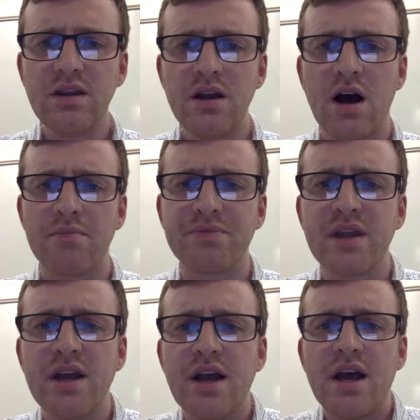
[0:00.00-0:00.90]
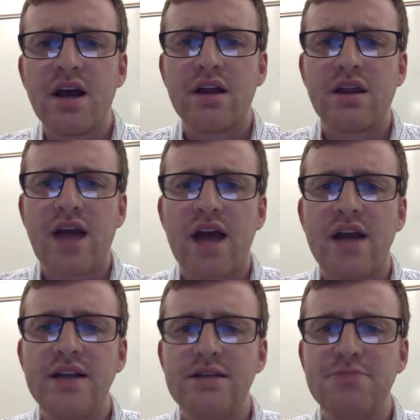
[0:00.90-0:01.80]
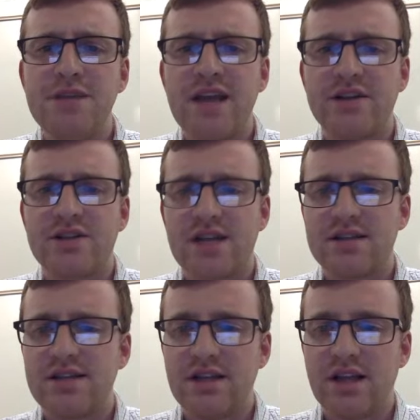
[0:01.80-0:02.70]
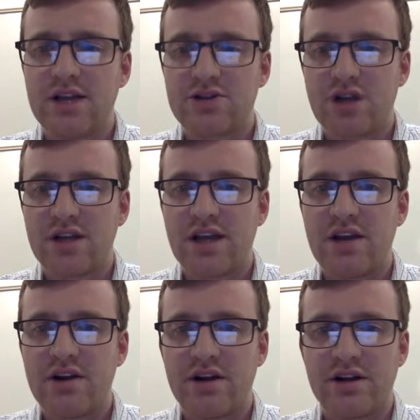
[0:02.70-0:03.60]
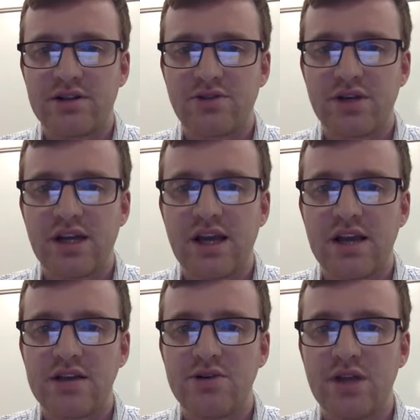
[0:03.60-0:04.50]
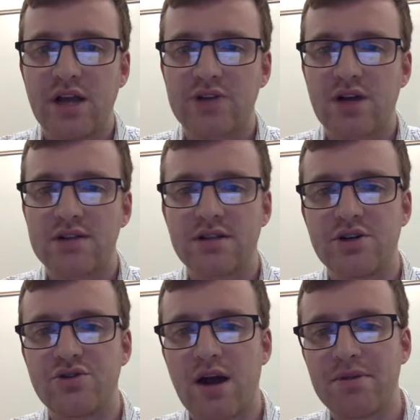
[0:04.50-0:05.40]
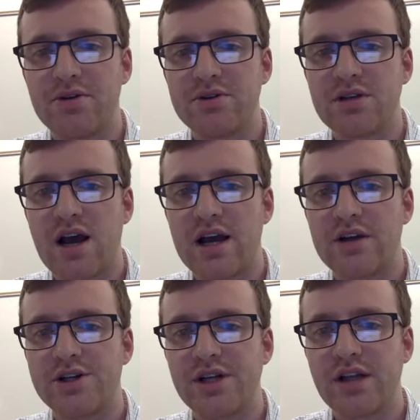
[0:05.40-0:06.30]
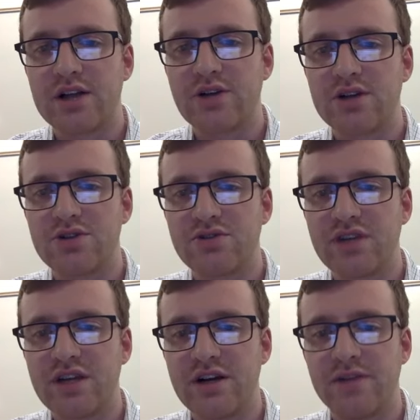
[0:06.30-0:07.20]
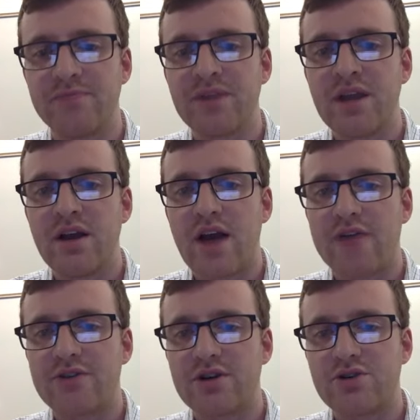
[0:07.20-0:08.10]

The NADPH, that's the electron carrier. It's going to gain 2 electrons and drop those high energy electrons over here. After it